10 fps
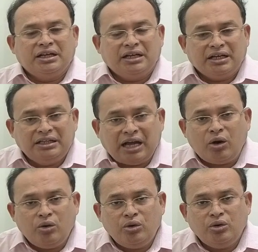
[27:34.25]

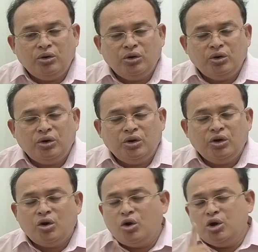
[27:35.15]
Now
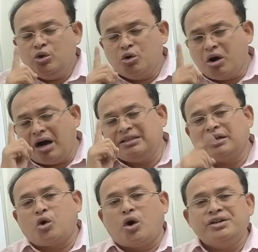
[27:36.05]
you got the
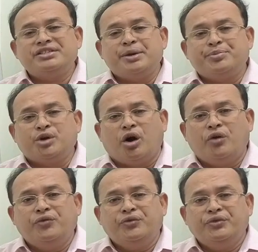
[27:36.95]
concept
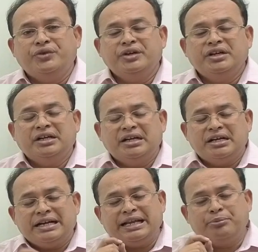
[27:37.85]
of
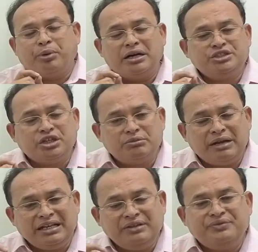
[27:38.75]
departure
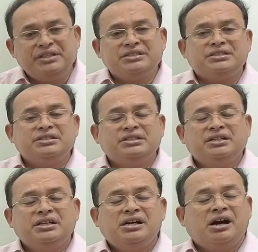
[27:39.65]
manifest
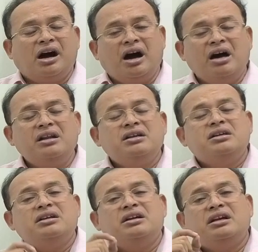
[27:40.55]
or
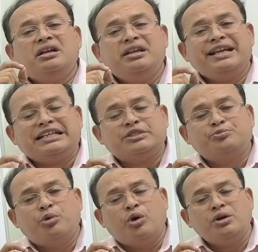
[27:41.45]

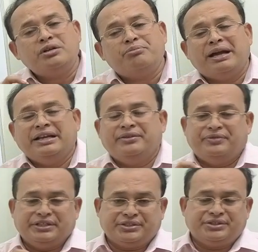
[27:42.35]
export
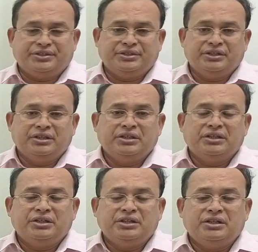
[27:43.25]
manifest.
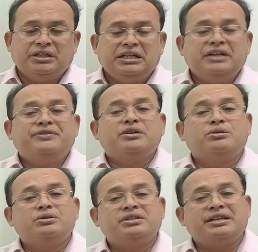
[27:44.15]
If the
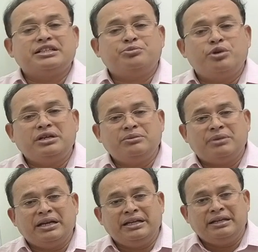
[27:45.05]
goods are exporting
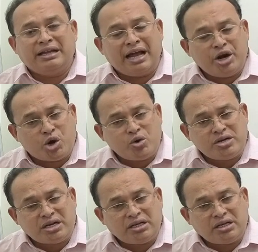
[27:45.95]
by land route,